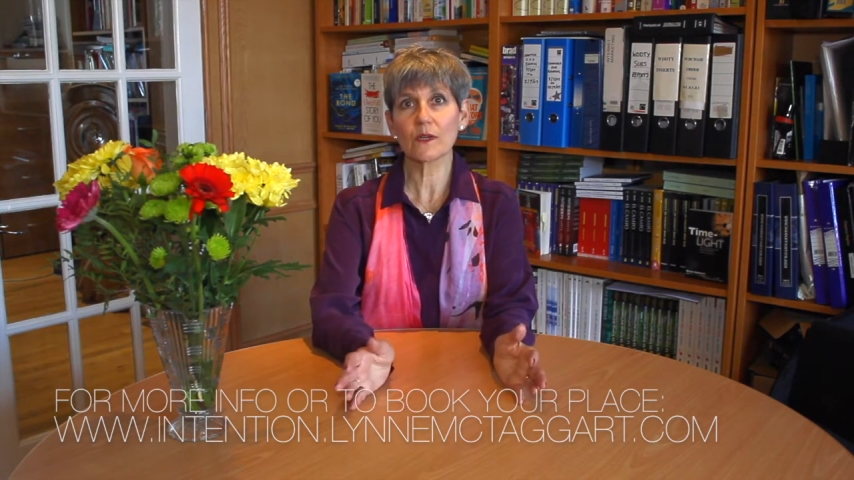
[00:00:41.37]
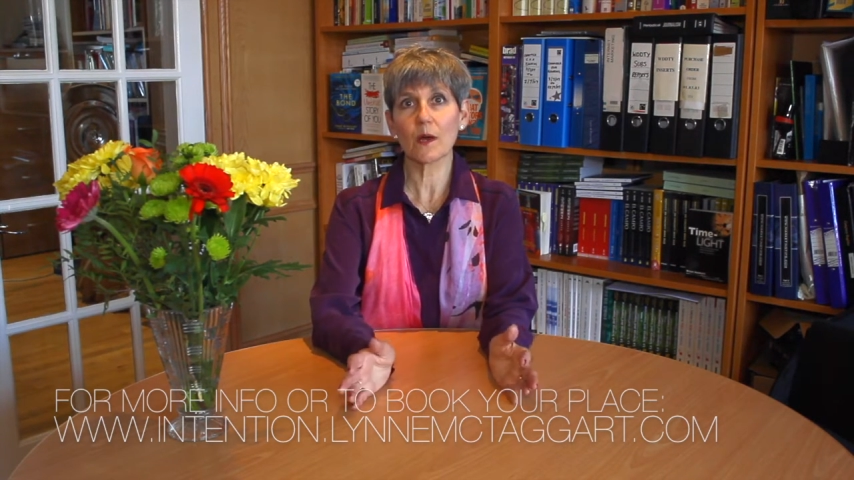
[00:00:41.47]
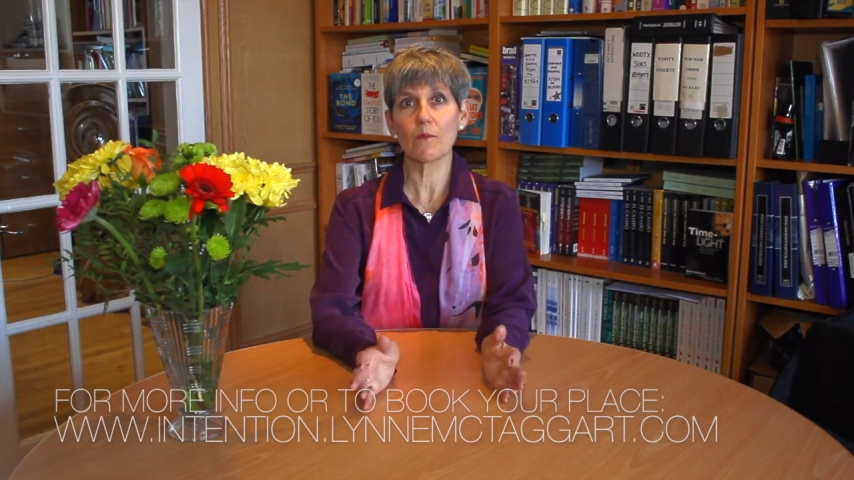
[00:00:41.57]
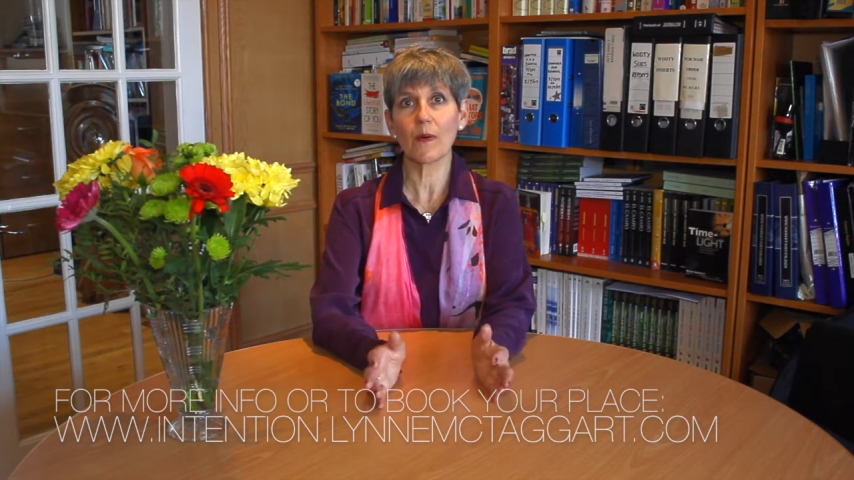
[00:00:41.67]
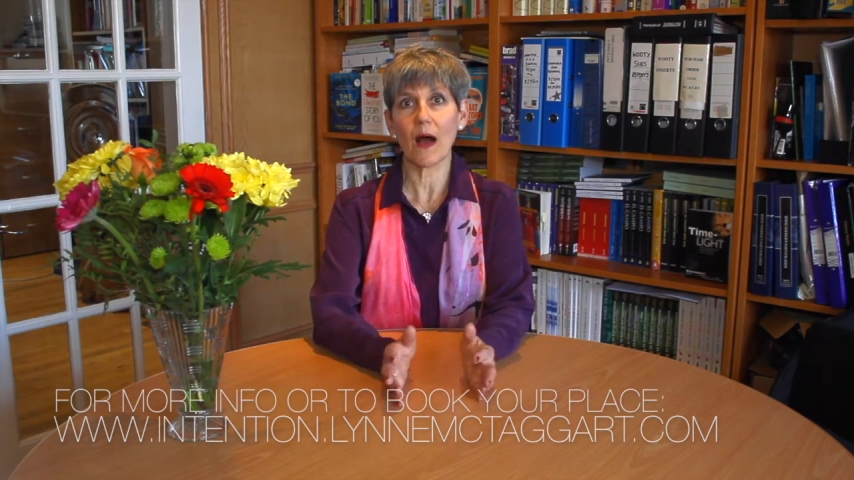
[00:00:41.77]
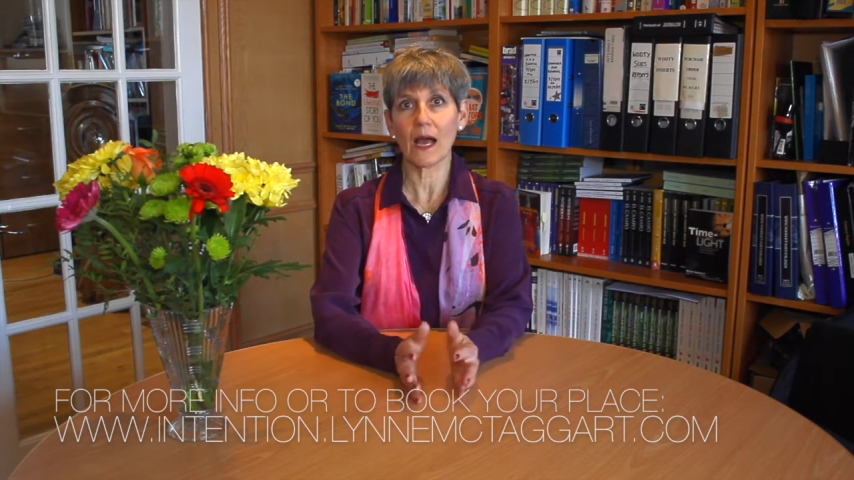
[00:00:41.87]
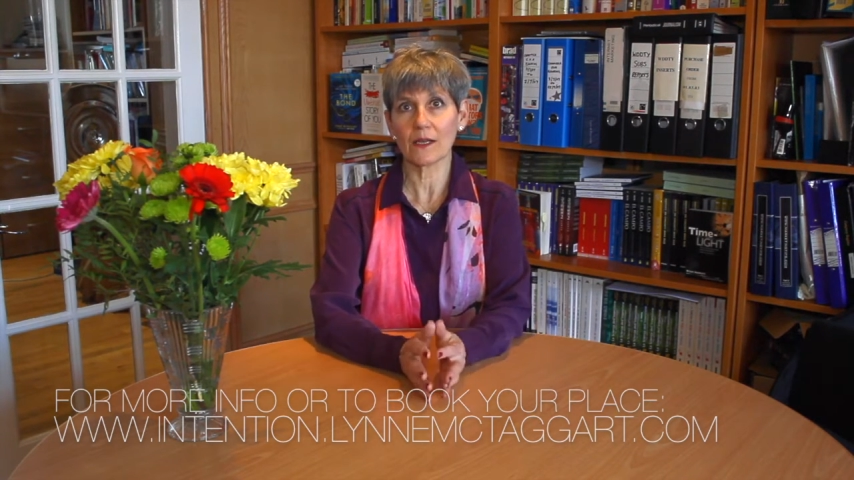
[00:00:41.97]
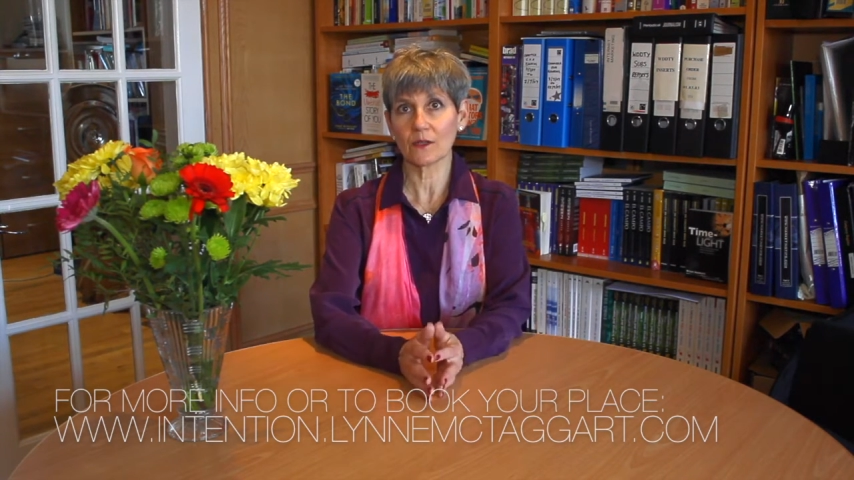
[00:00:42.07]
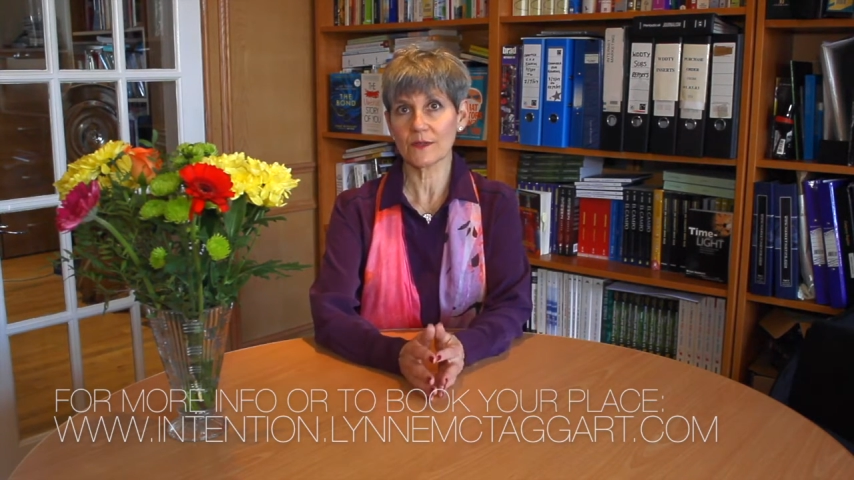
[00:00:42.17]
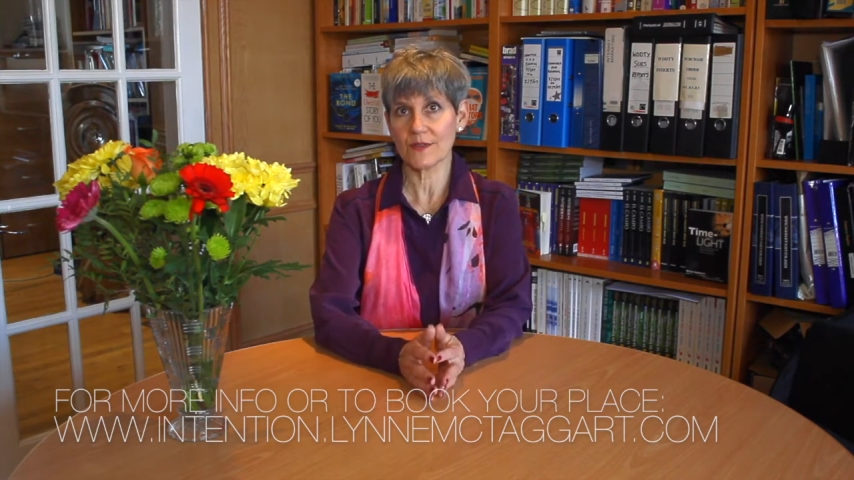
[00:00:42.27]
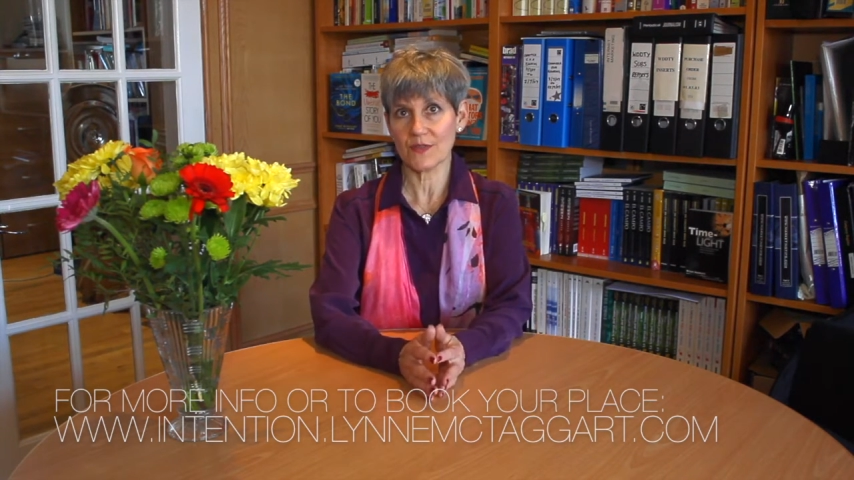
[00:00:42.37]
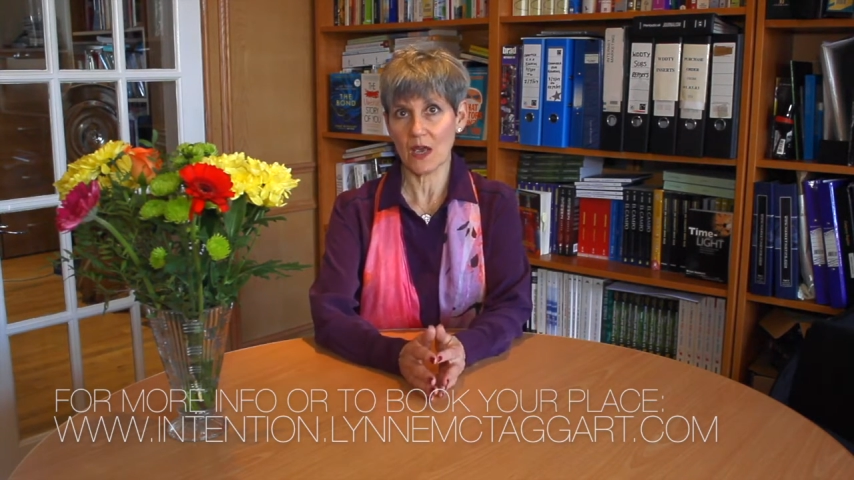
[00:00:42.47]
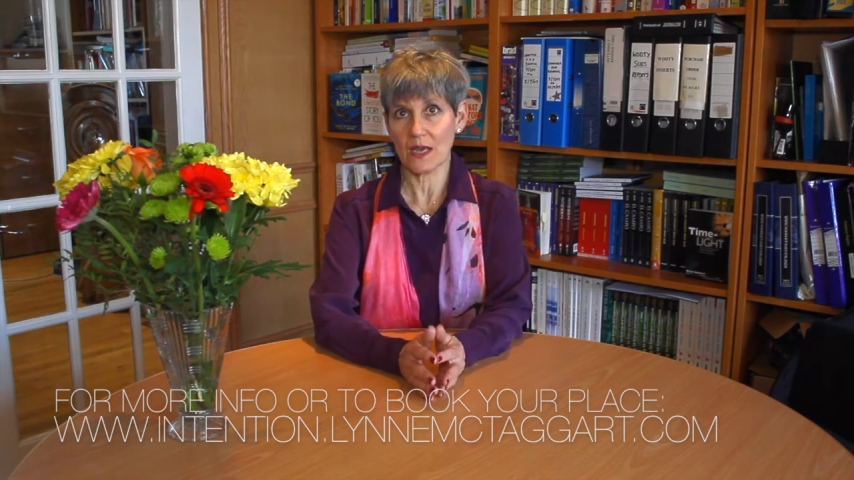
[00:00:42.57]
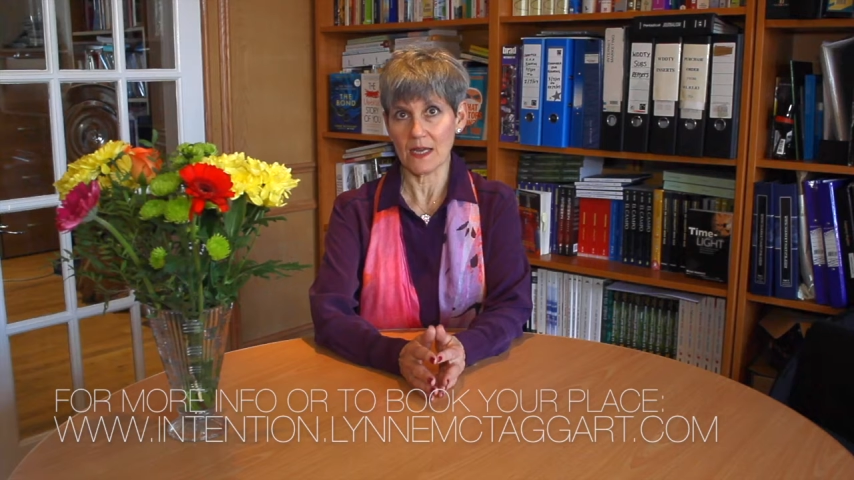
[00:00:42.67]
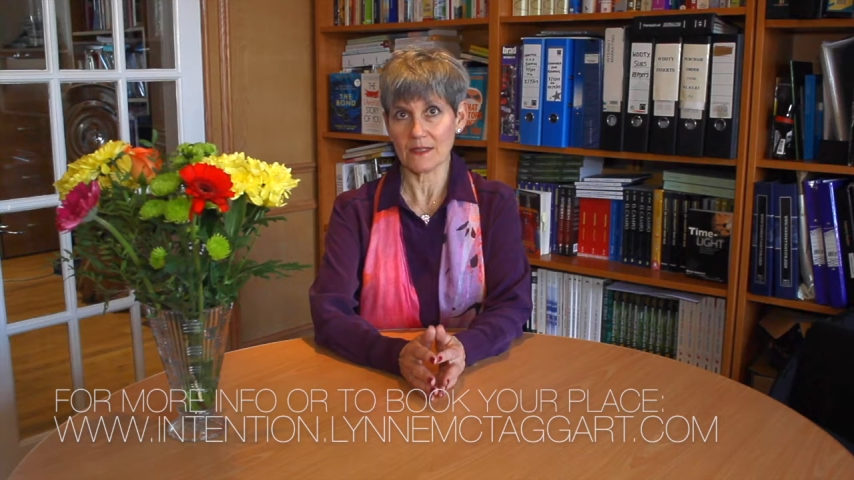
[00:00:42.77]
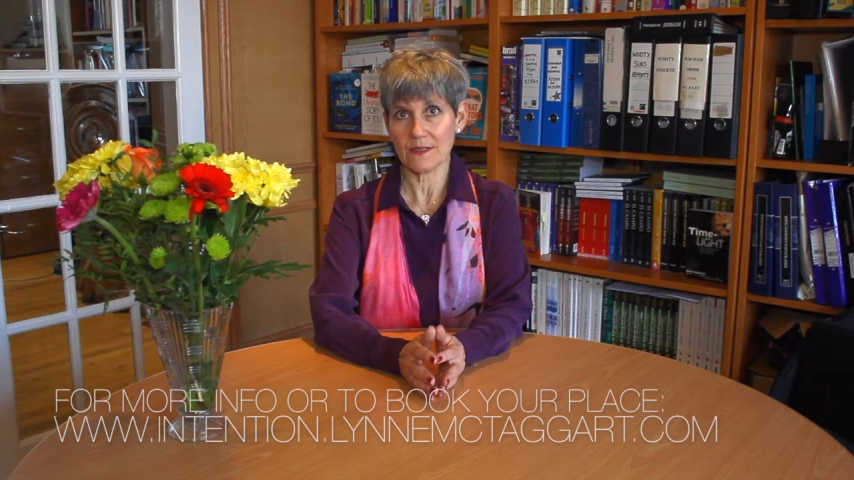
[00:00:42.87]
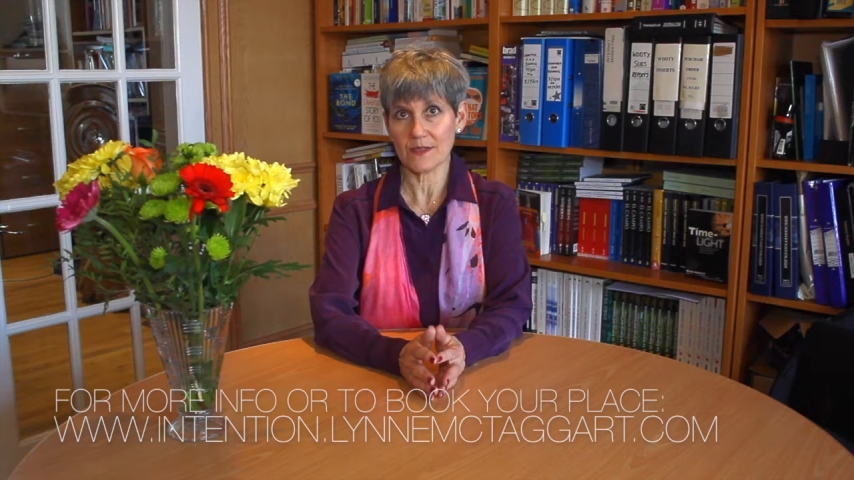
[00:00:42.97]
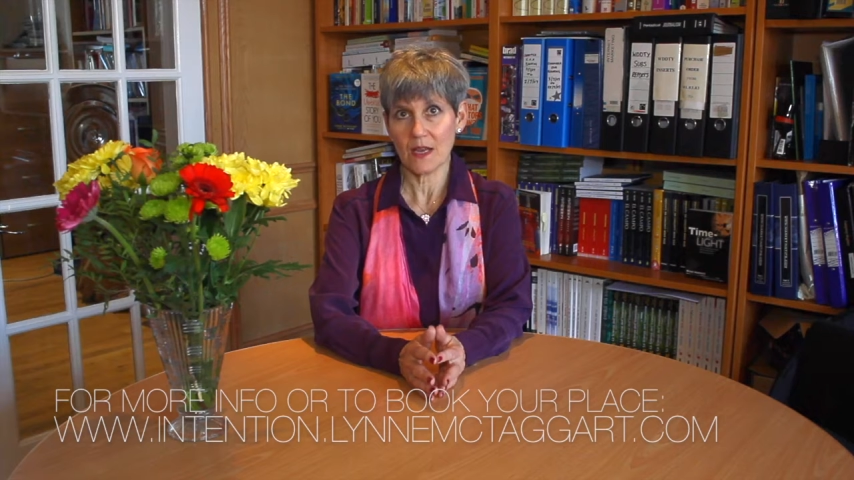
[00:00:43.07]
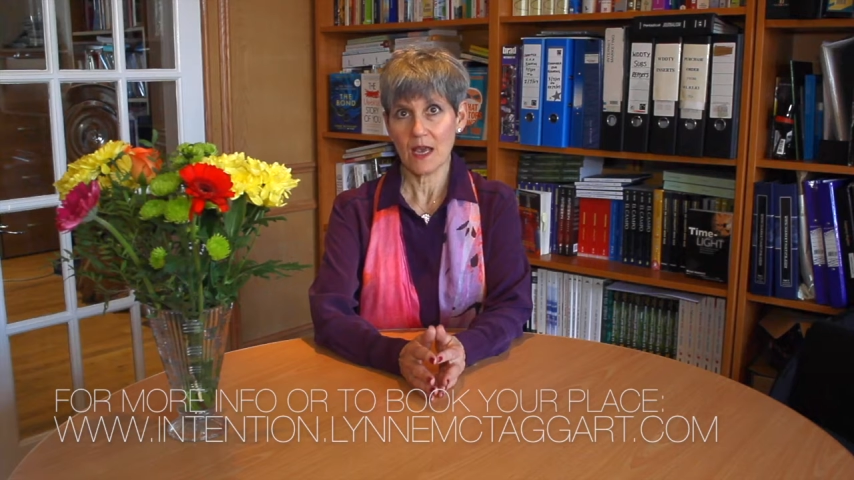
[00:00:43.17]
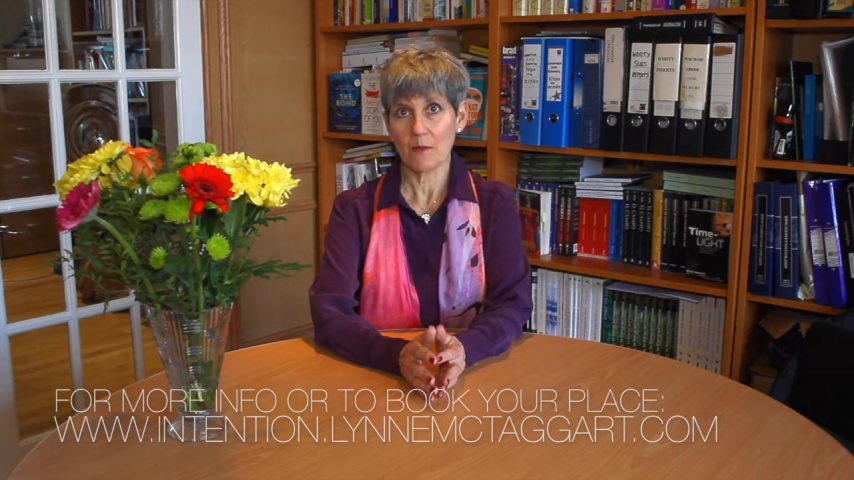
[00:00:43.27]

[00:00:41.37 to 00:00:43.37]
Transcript: compiled science